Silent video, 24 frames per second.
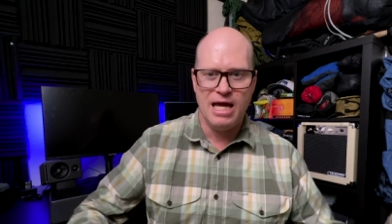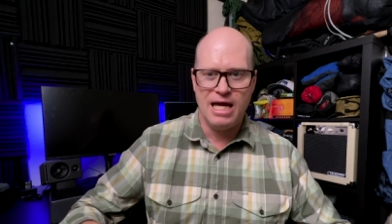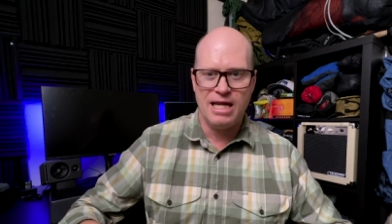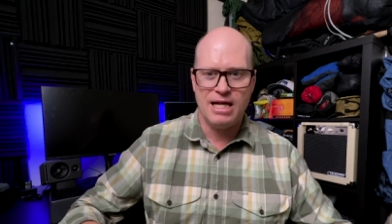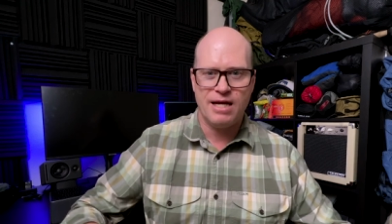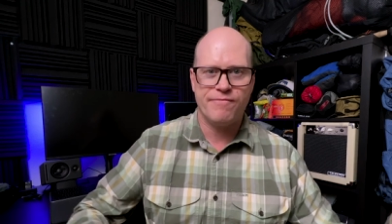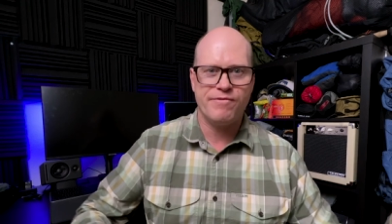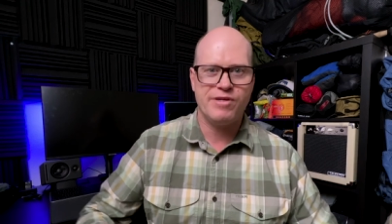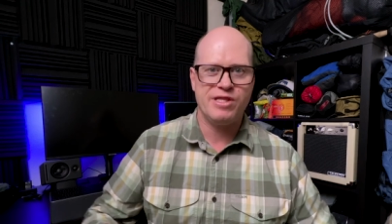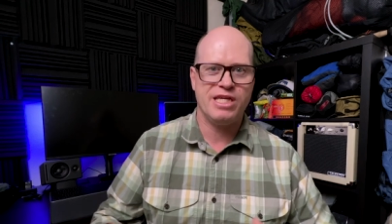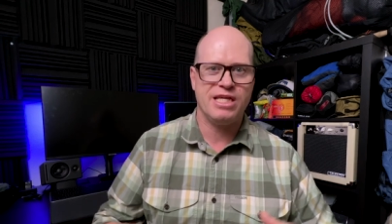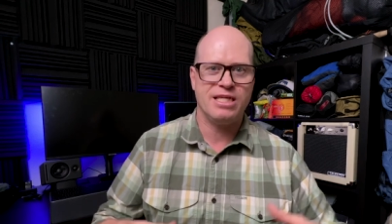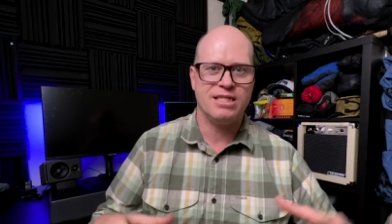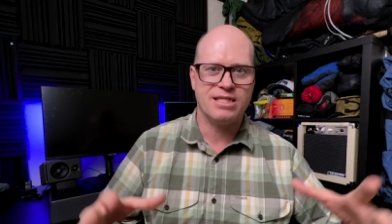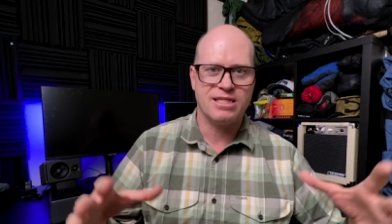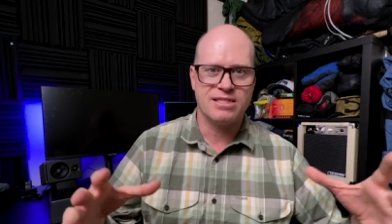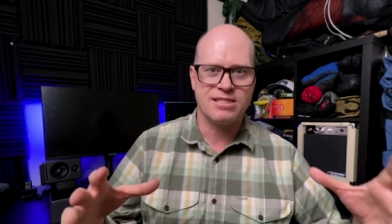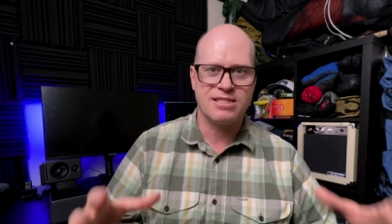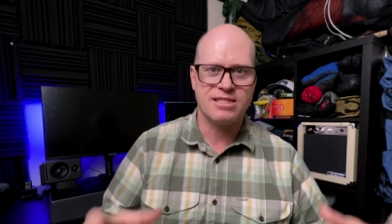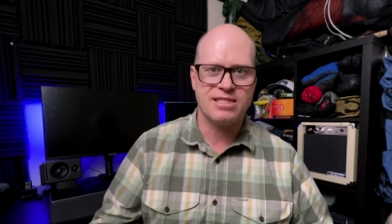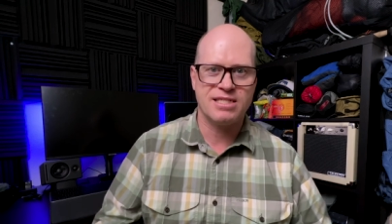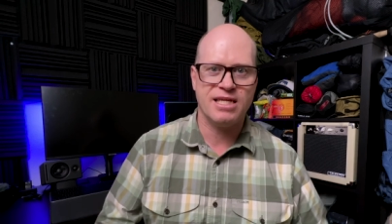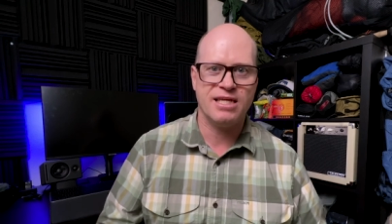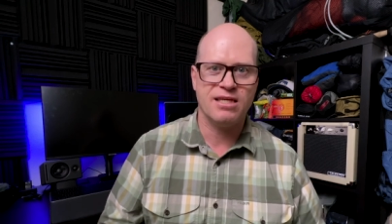and everything to
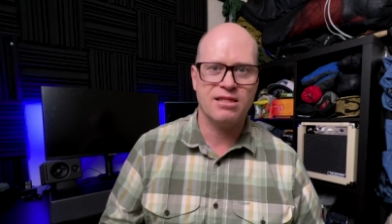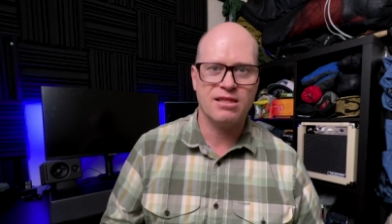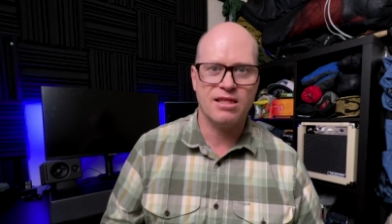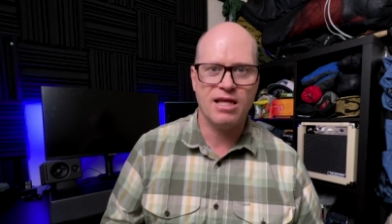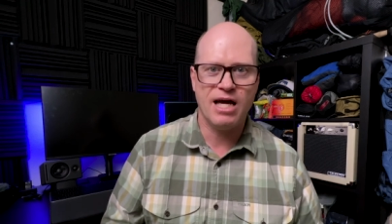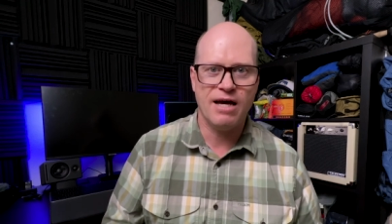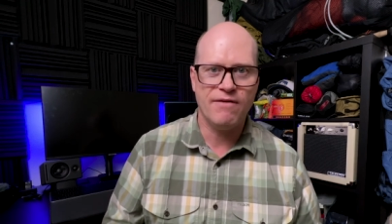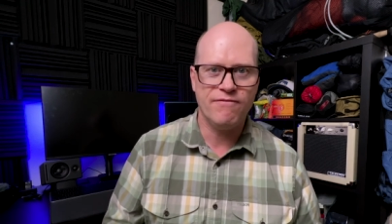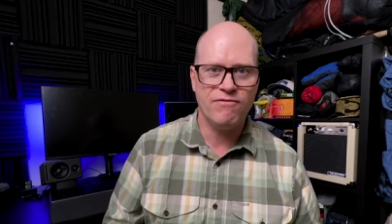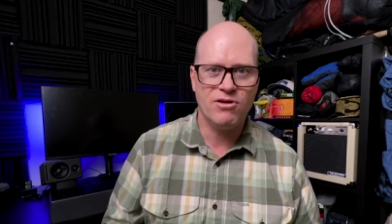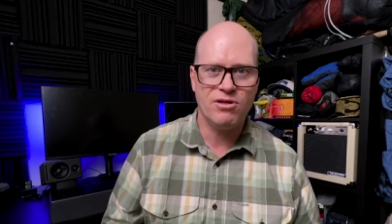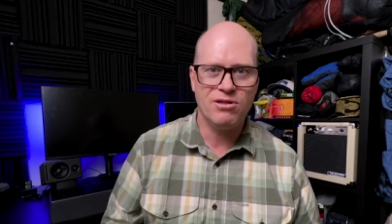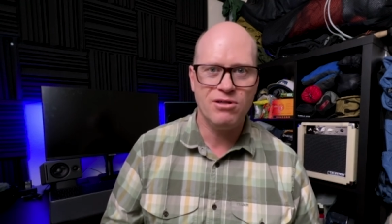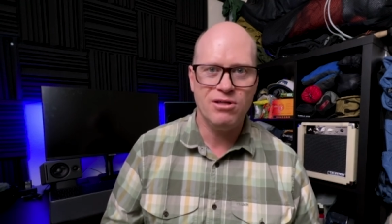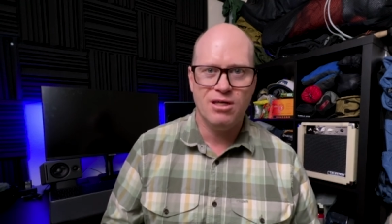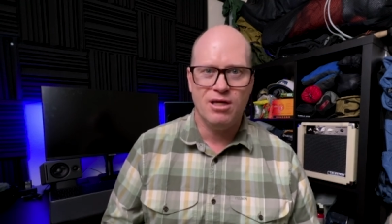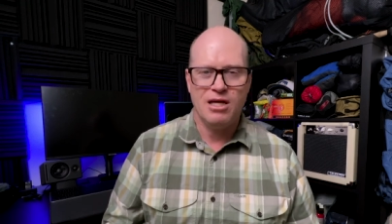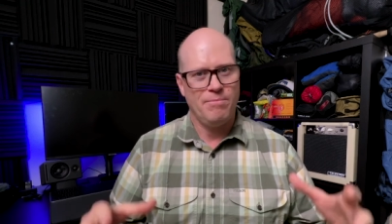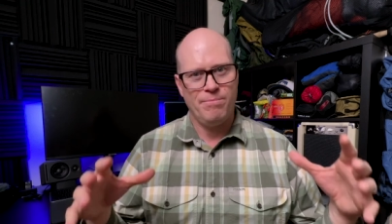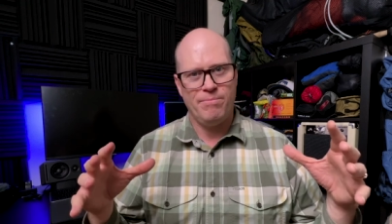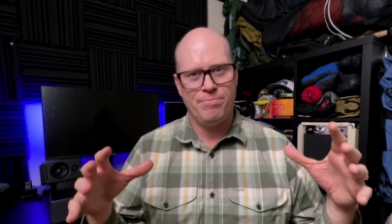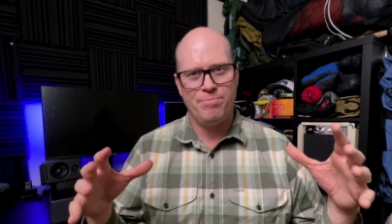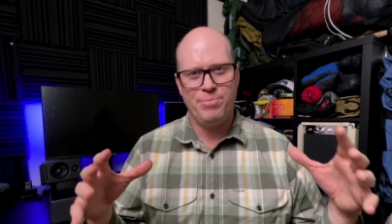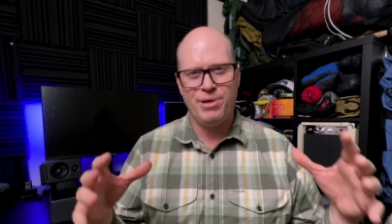sit level,
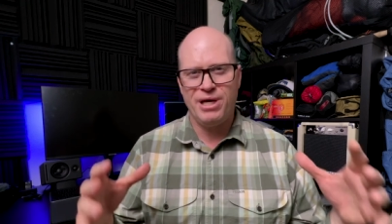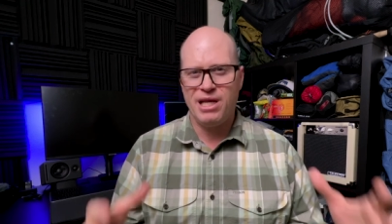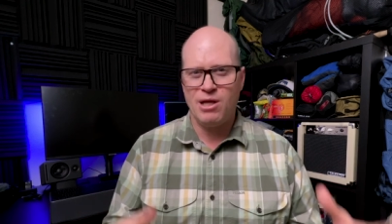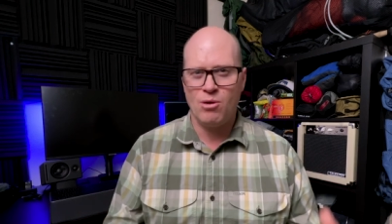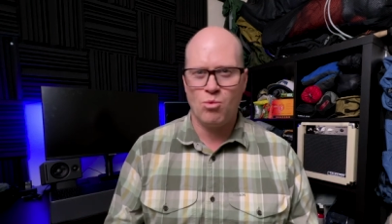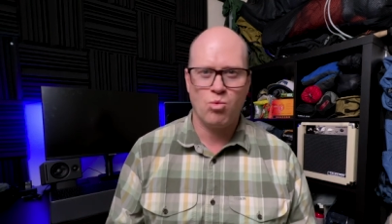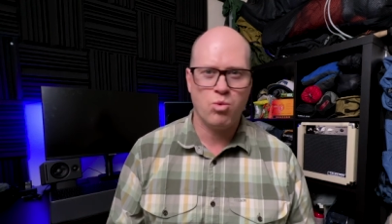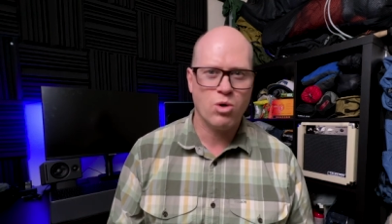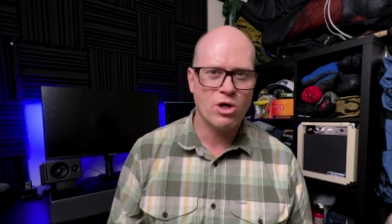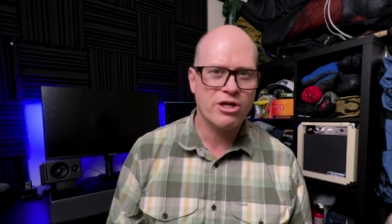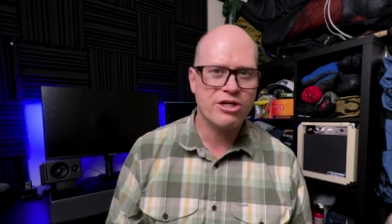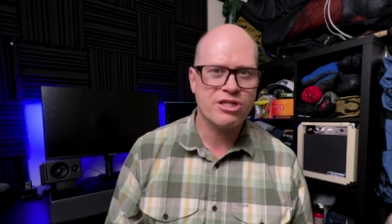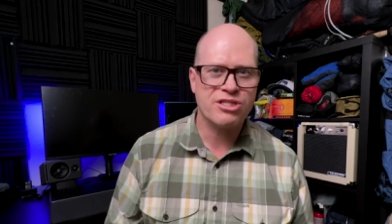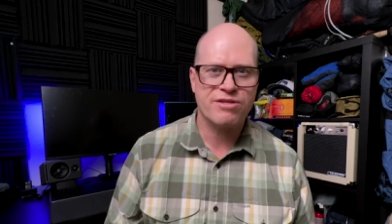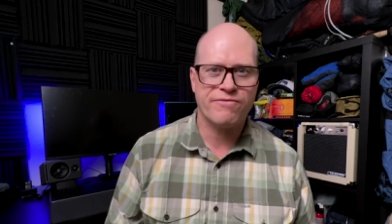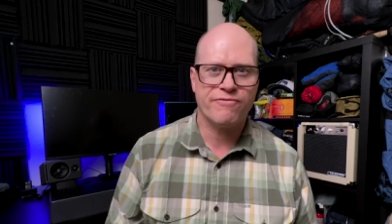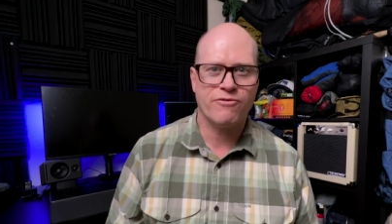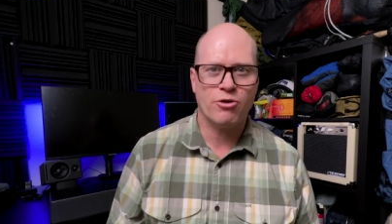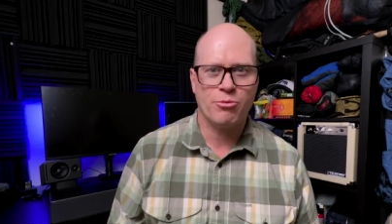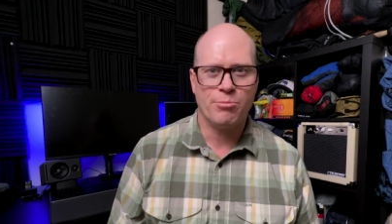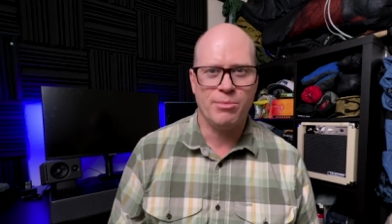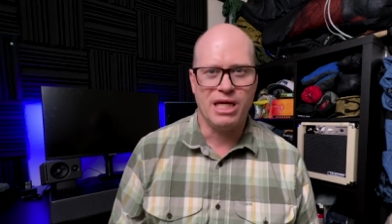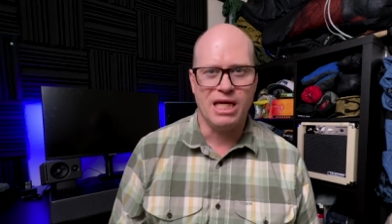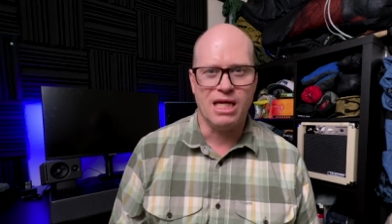but it works
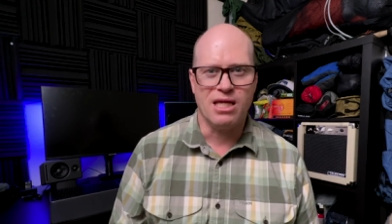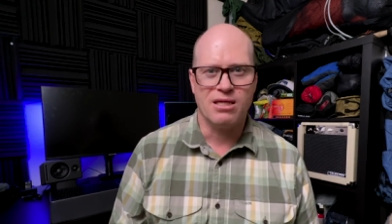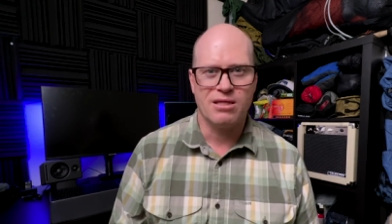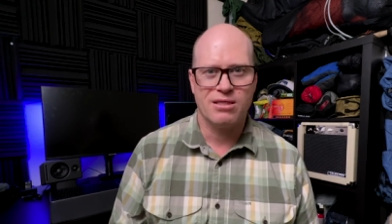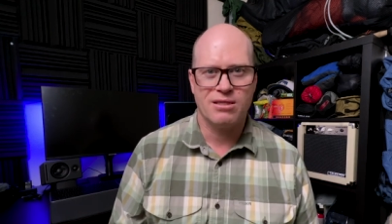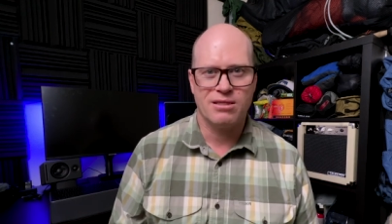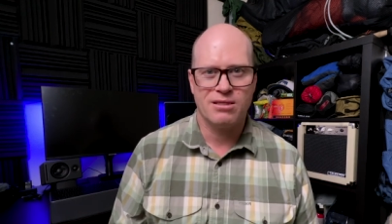for me,